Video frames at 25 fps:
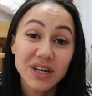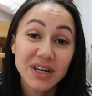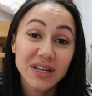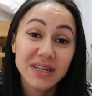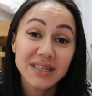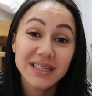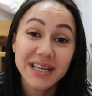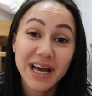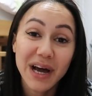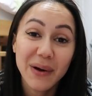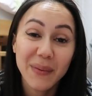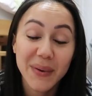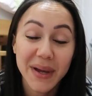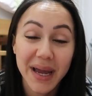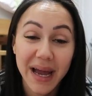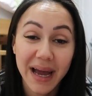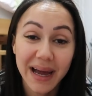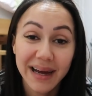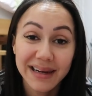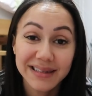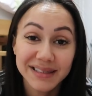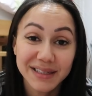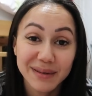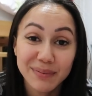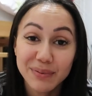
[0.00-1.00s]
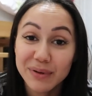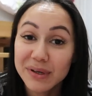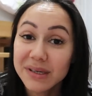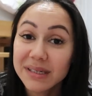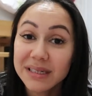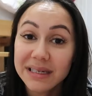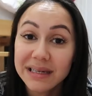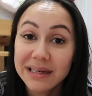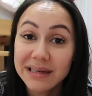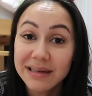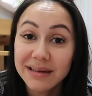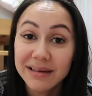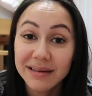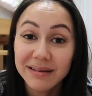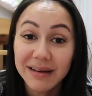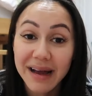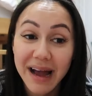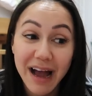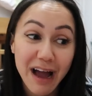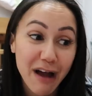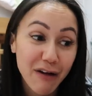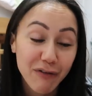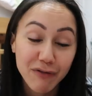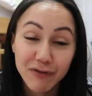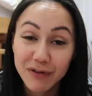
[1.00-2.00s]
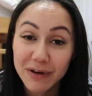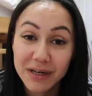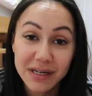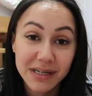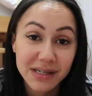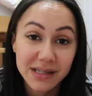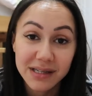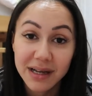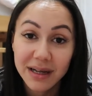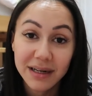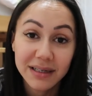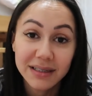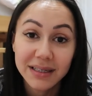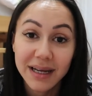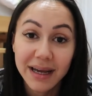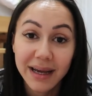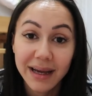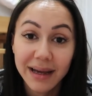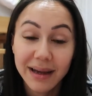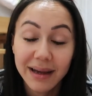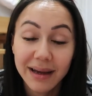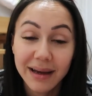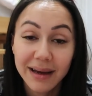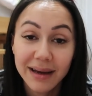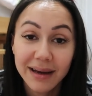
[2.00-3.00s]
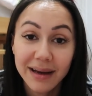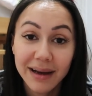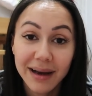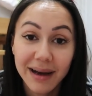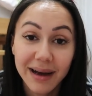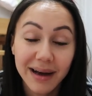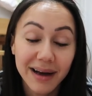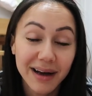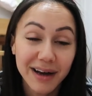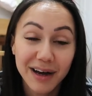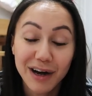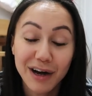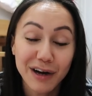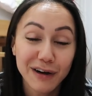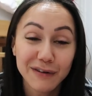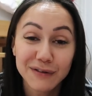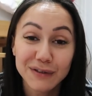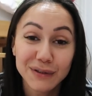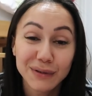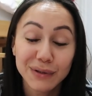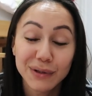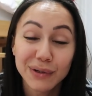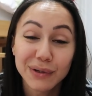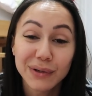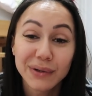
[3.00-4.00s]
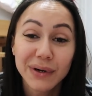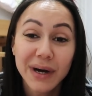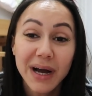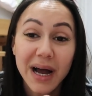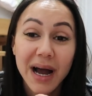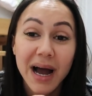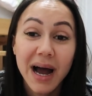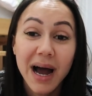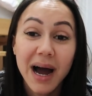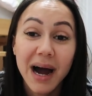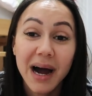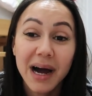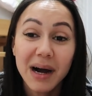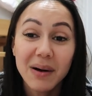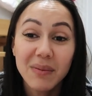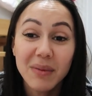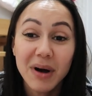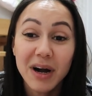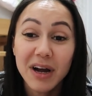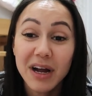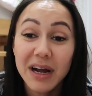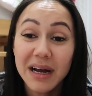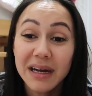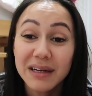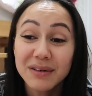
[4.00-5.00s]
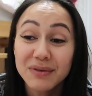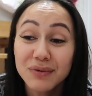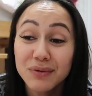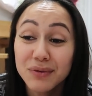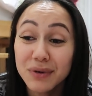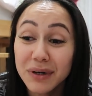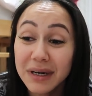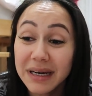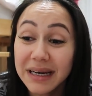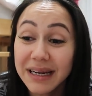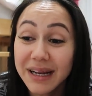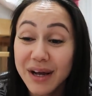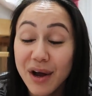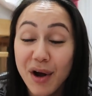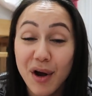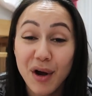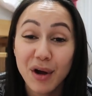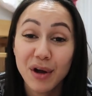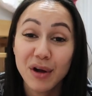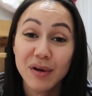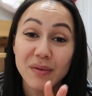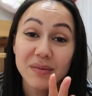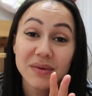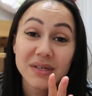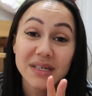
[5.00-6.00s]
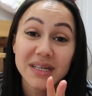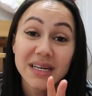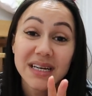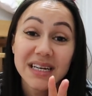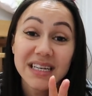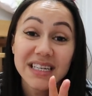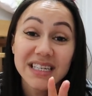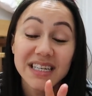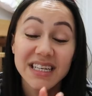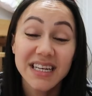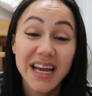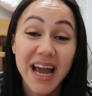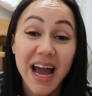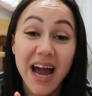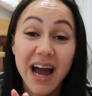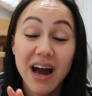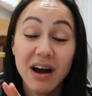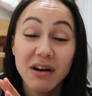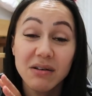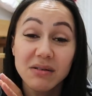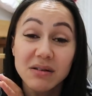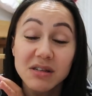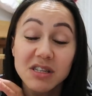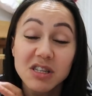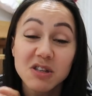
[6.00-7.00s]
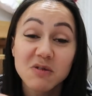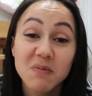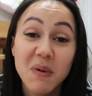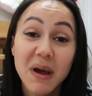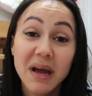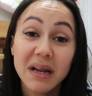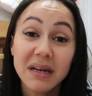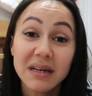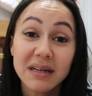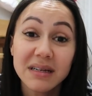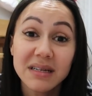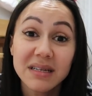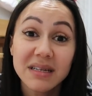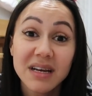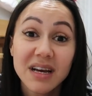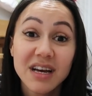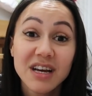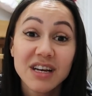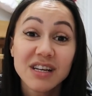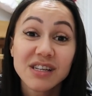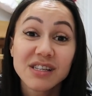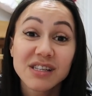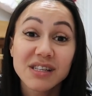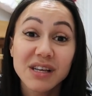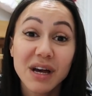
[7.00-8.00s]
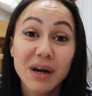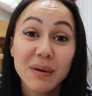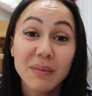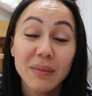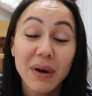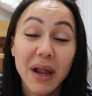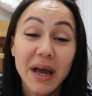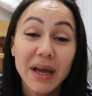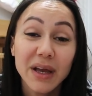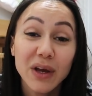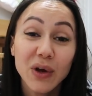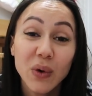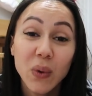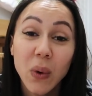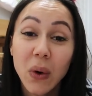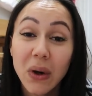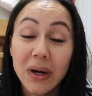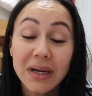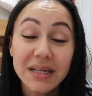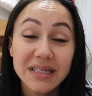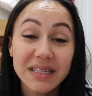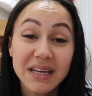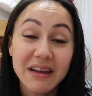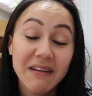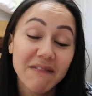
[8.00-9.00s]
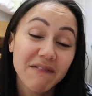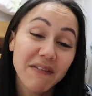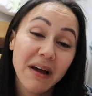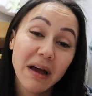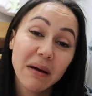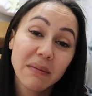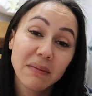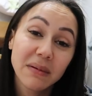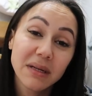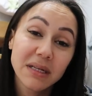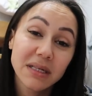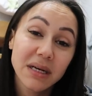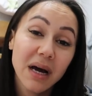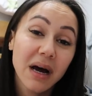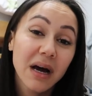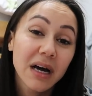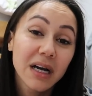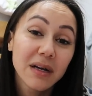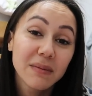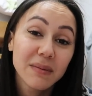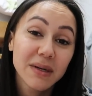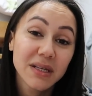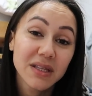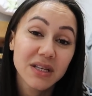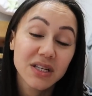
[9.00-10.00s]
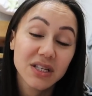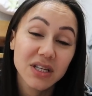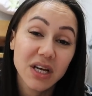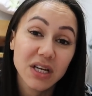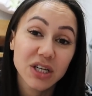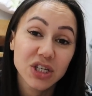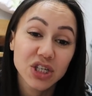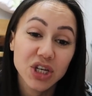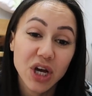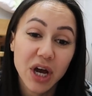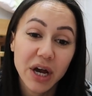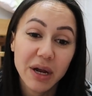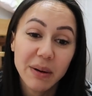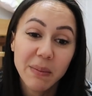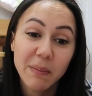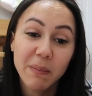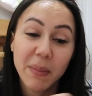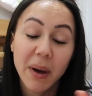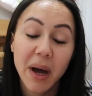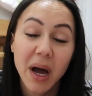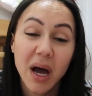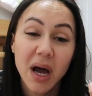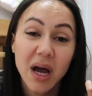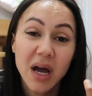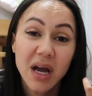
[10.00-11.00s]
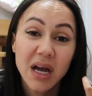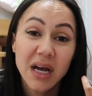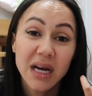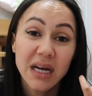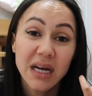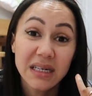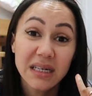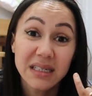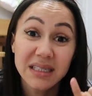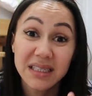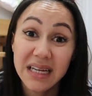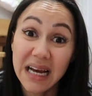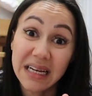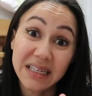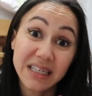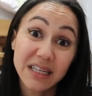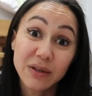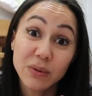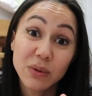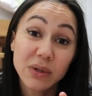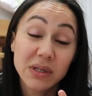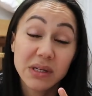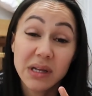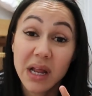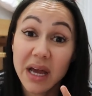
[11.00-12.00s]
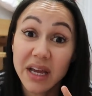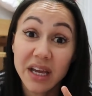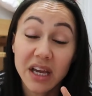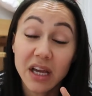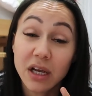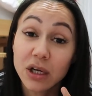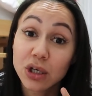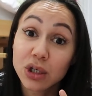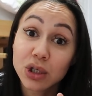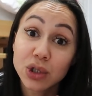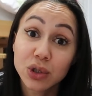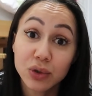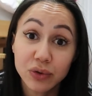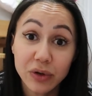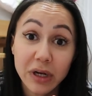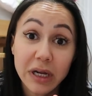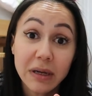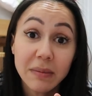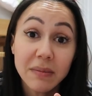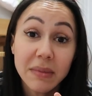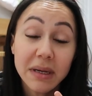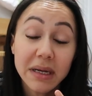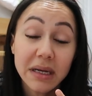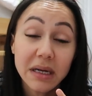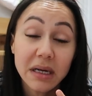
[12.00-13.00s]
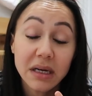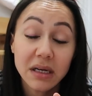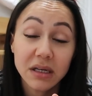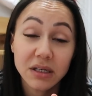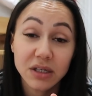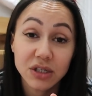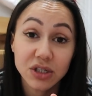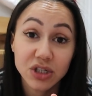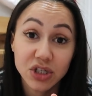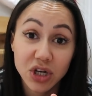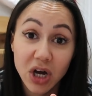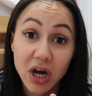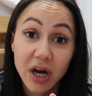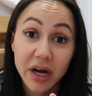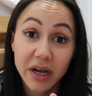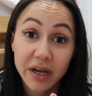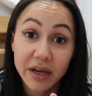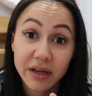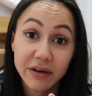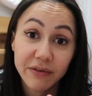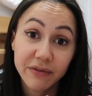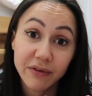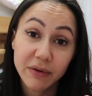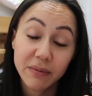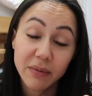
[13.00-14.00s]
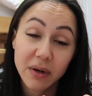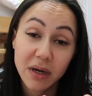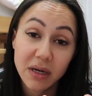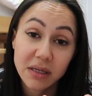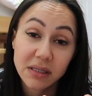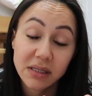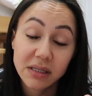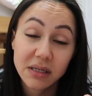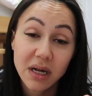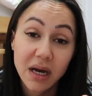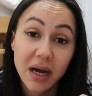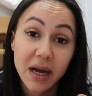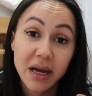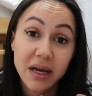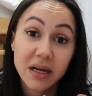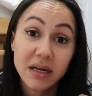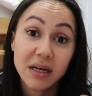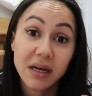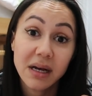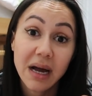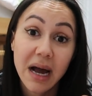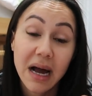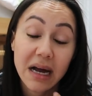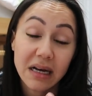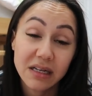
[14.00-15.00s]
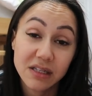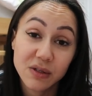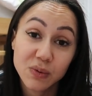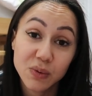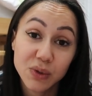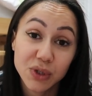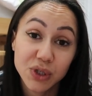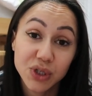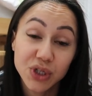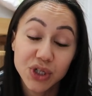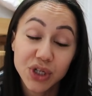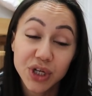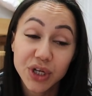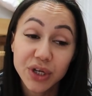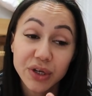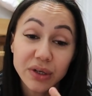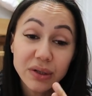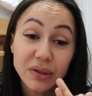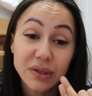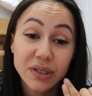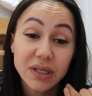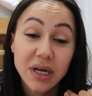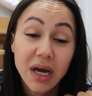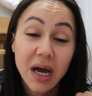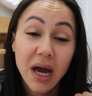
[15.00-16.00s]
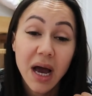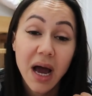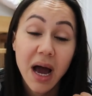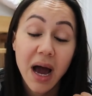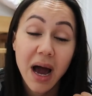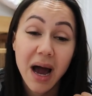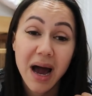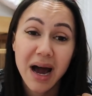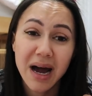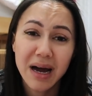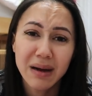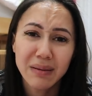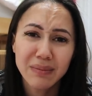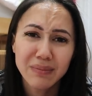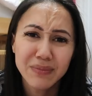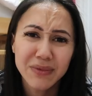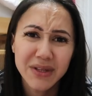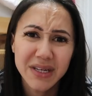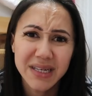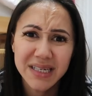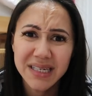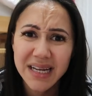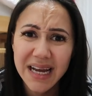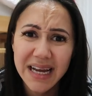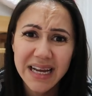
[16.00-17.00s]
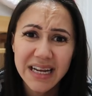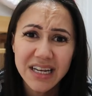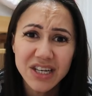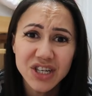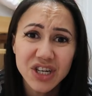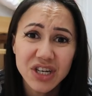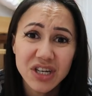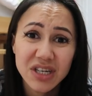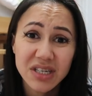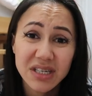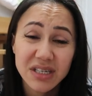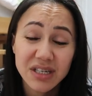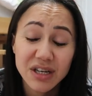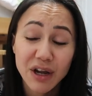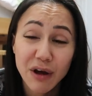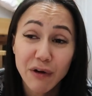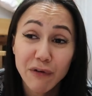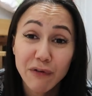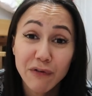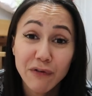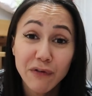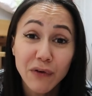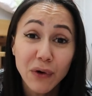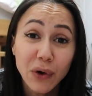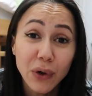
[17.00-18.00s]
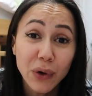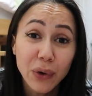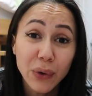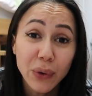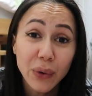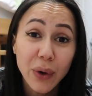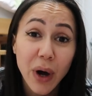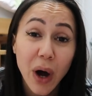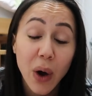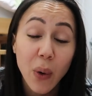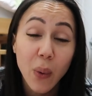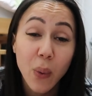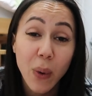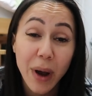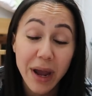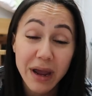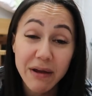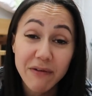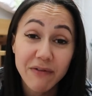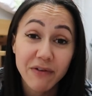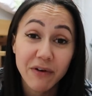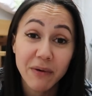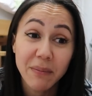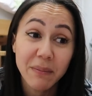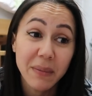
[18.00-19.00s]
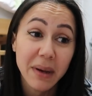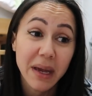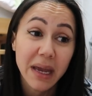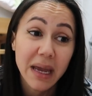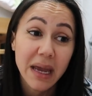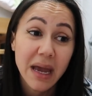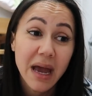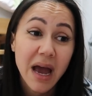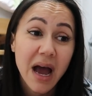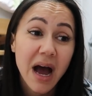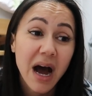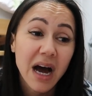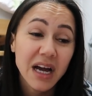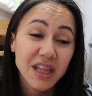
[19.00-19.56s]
Turns out we had a pretty average Sunday after all. I had really hoped to get out and spend some like quality family time in the sunshine, but Daddy was like extremely tired from last night, as was Jude. The day just flew away from me.